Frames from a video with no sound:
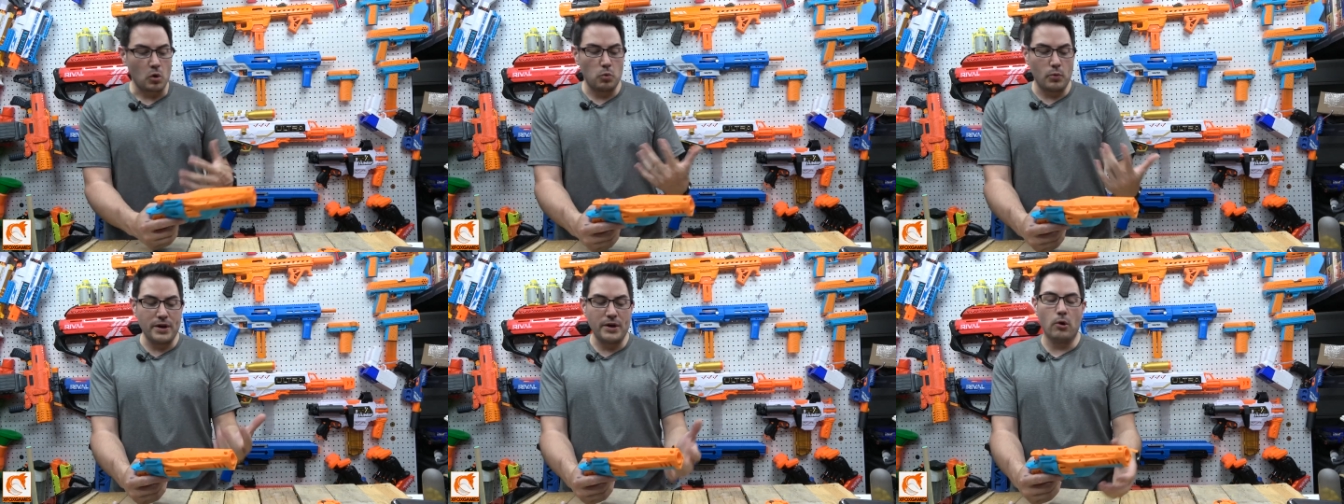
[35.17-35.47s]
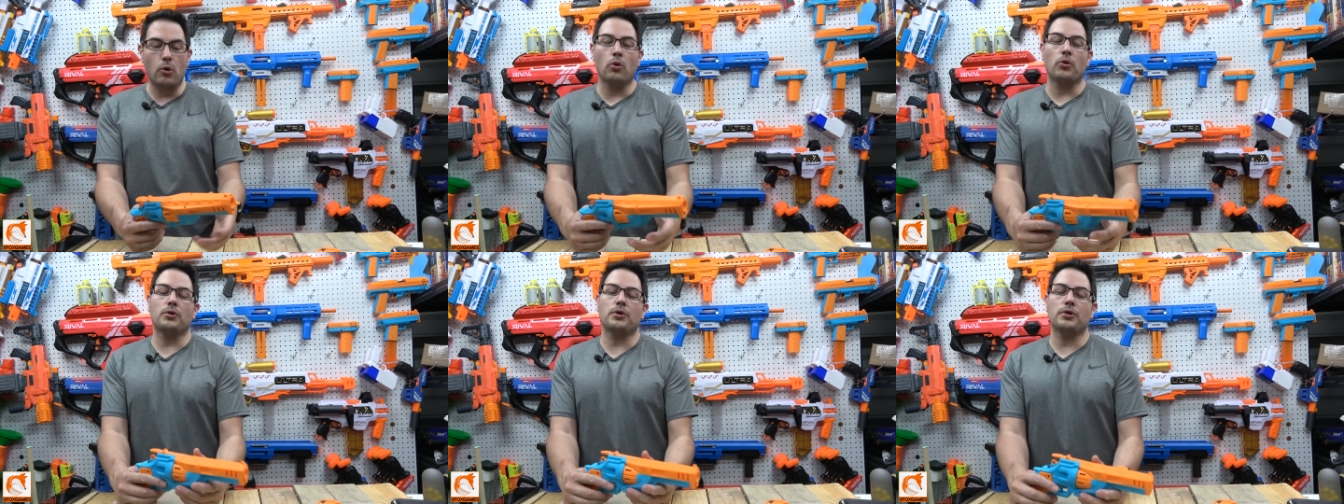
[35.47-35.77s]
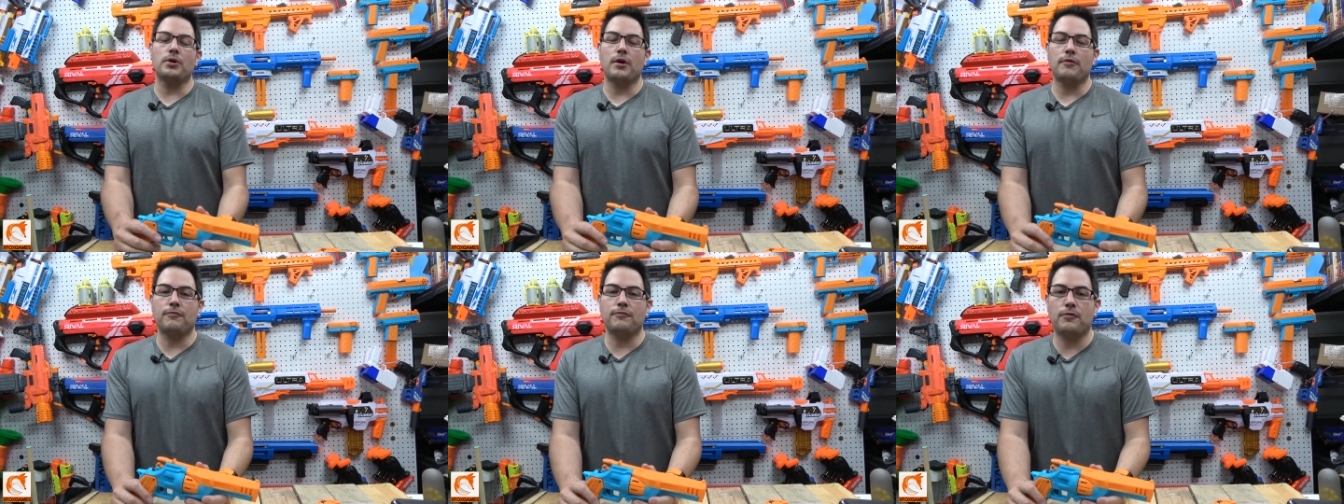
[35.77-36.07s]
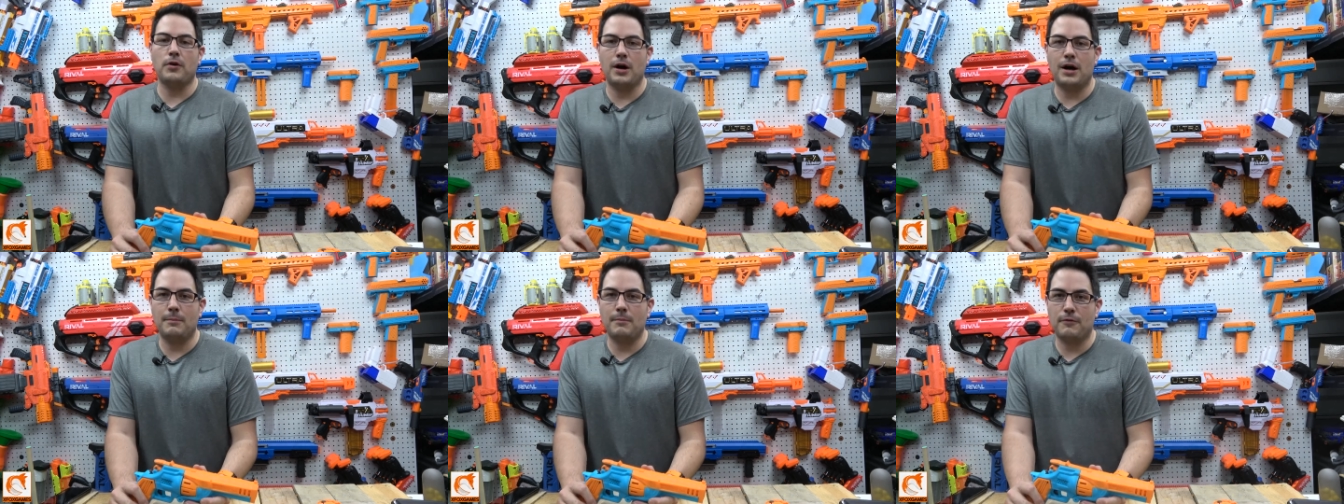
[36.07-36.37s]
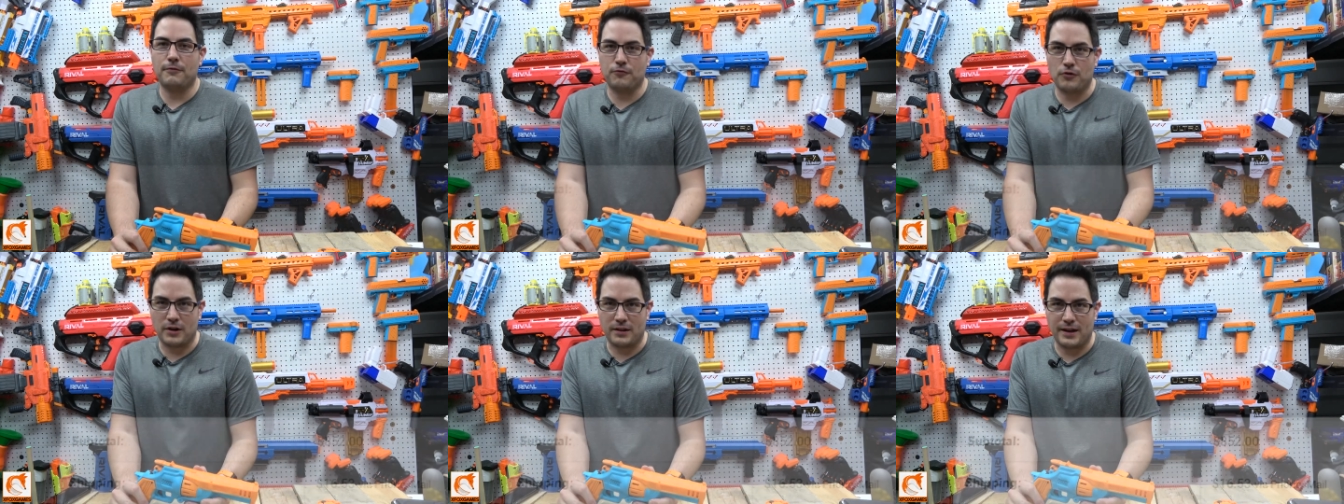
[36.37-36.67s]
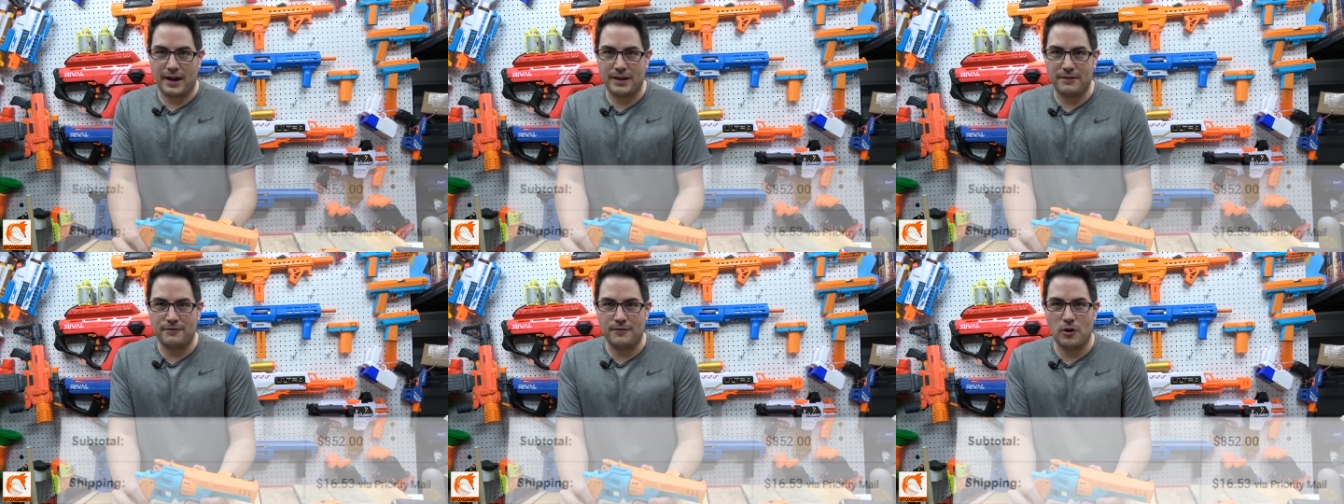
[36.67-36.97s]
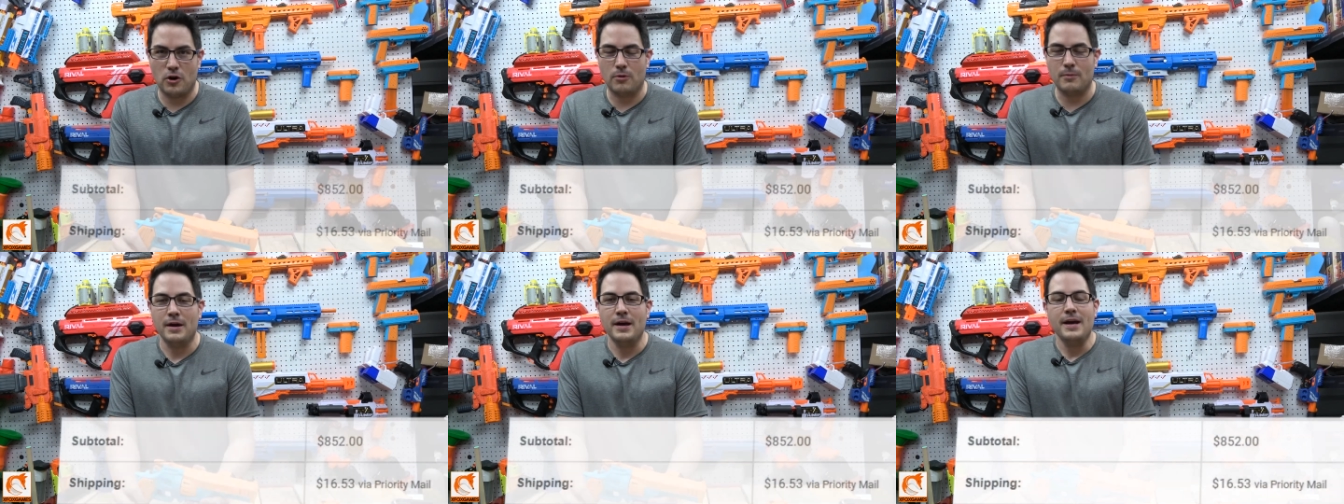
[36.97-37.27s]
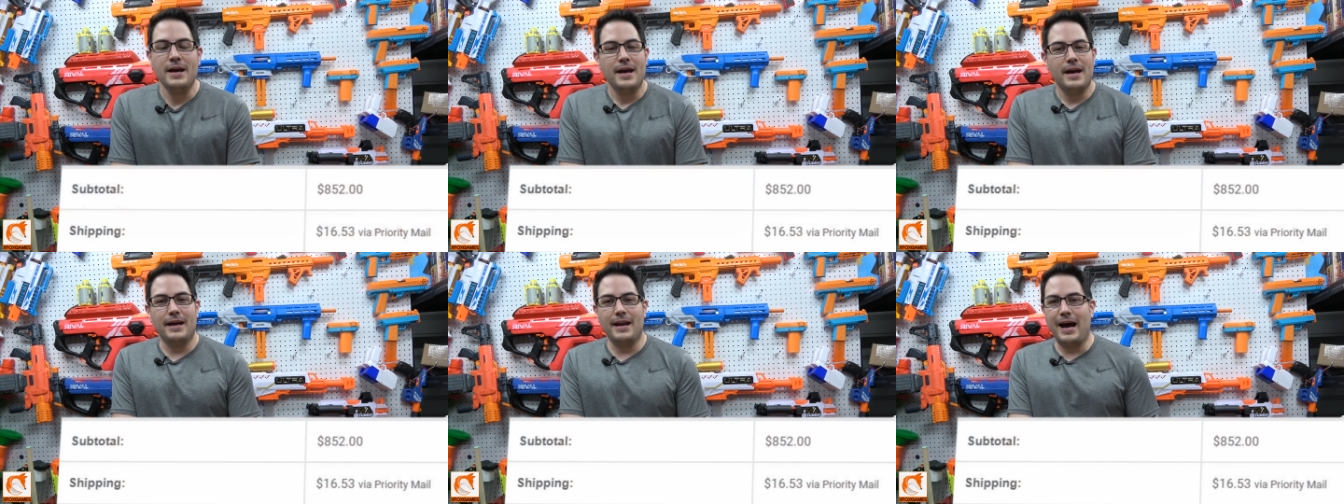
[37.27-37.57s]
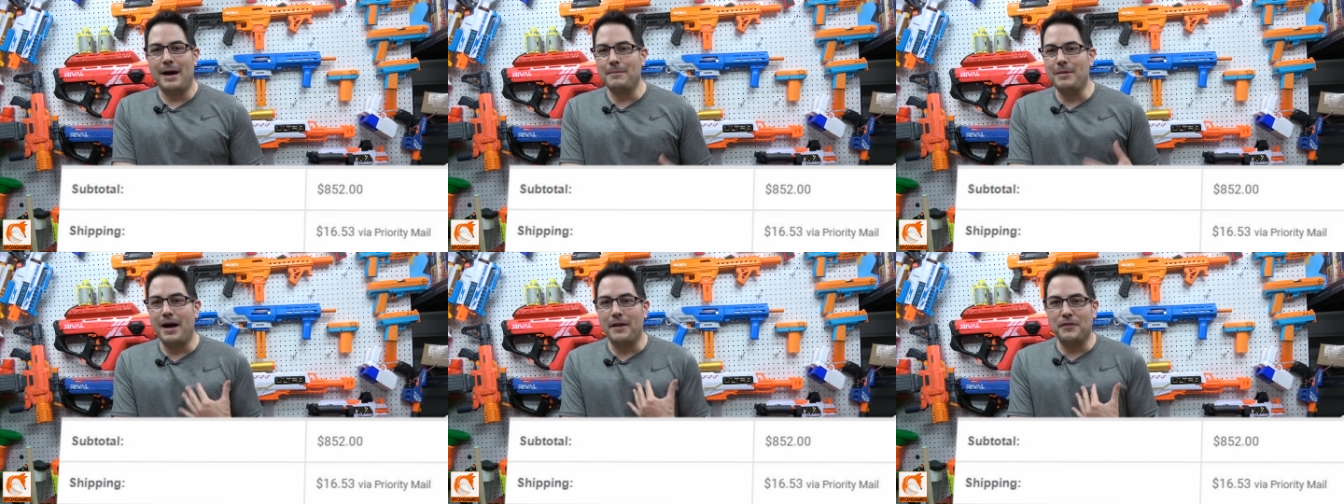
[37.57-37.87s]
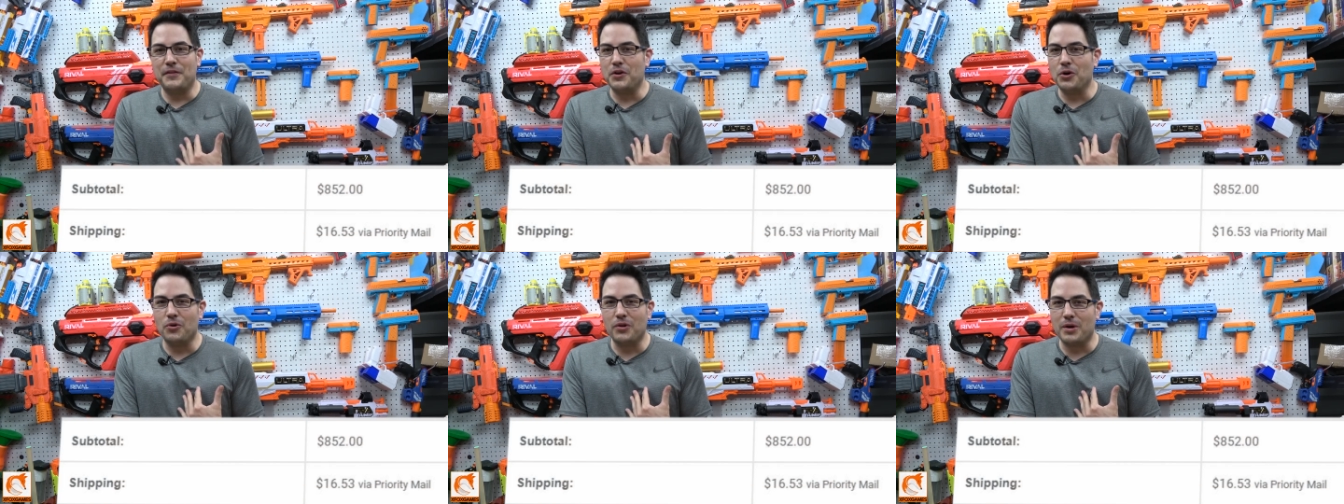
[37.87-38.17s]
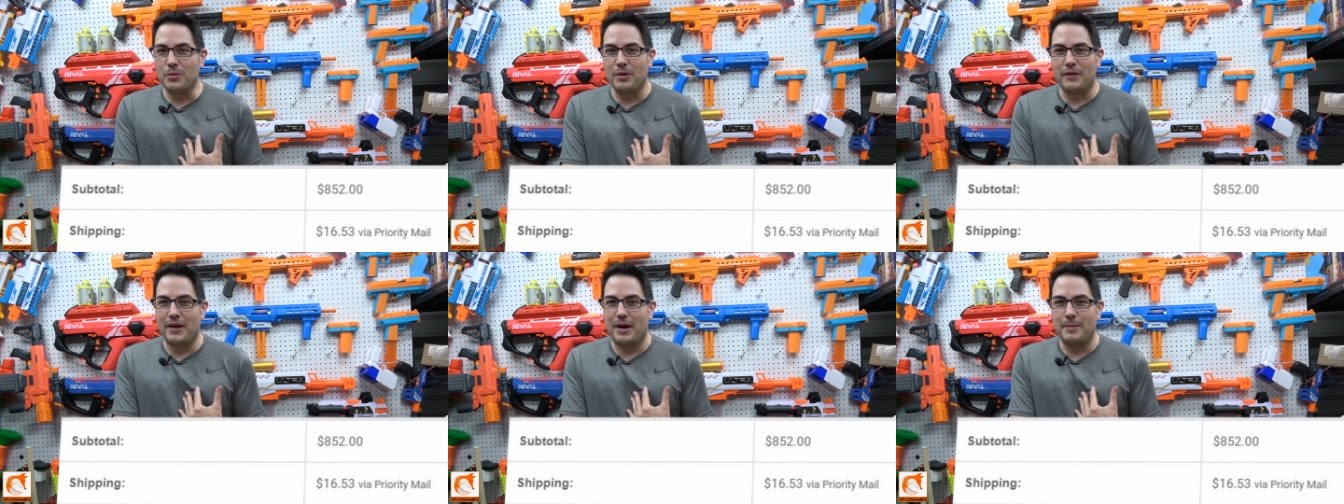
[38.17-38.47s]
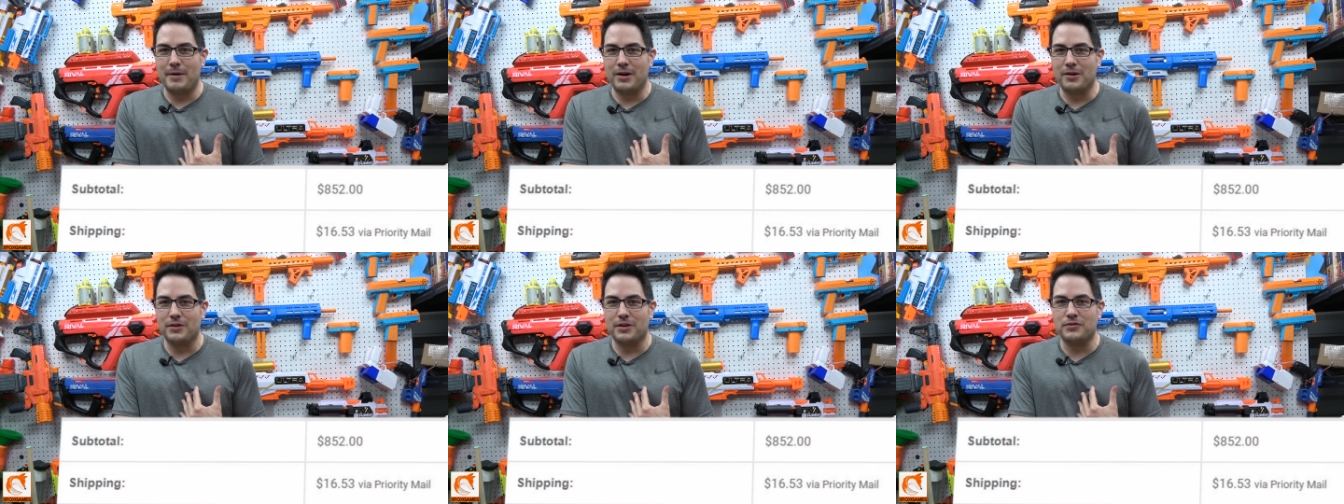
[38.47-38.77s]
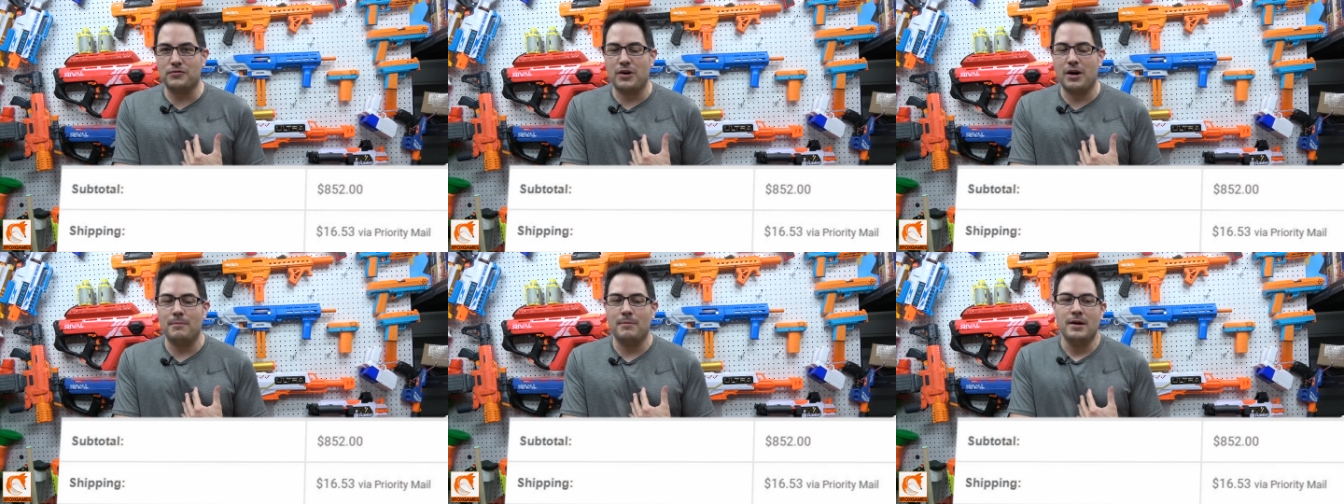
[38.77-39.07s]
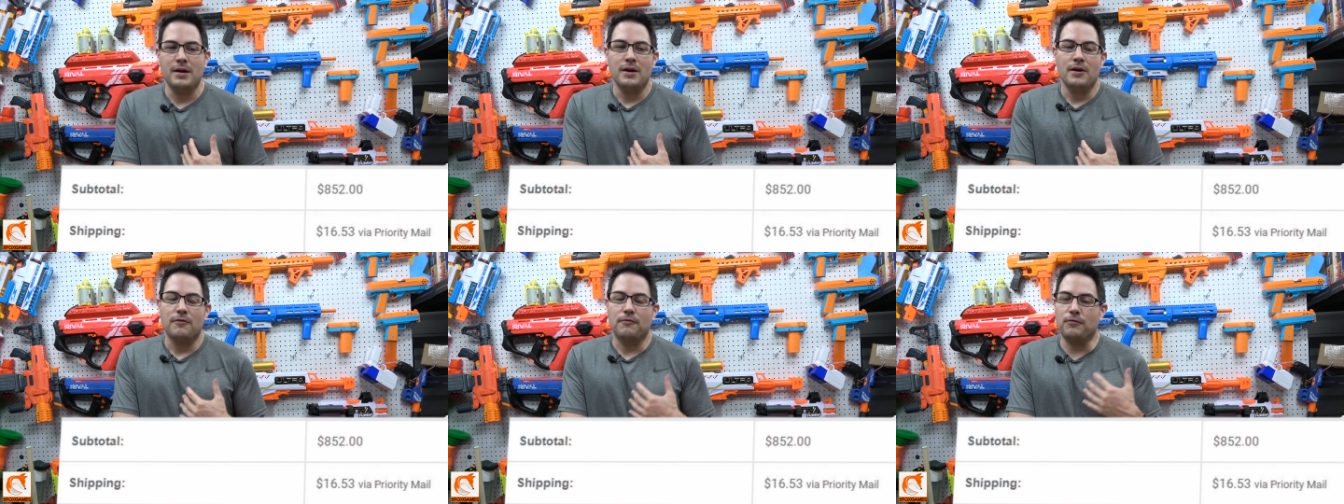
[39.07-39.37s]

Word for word: we ordered from Frontline Foam. And I'm not the only one that I'm hearing this from.